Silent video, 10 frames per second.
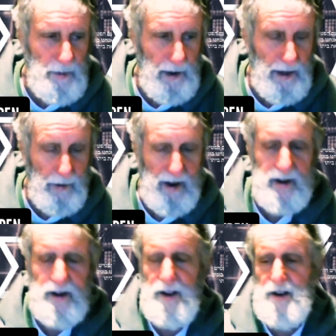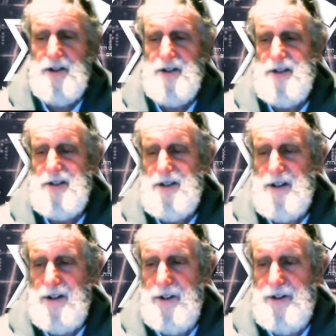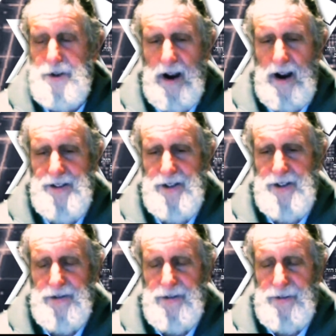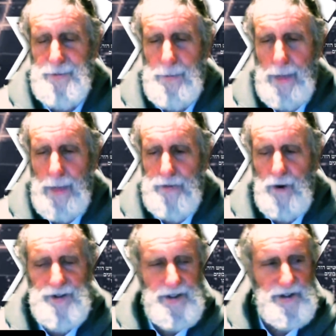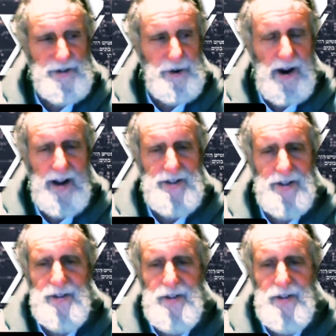By the way, there's 2 kinds of, Torah says there's 2 kinds of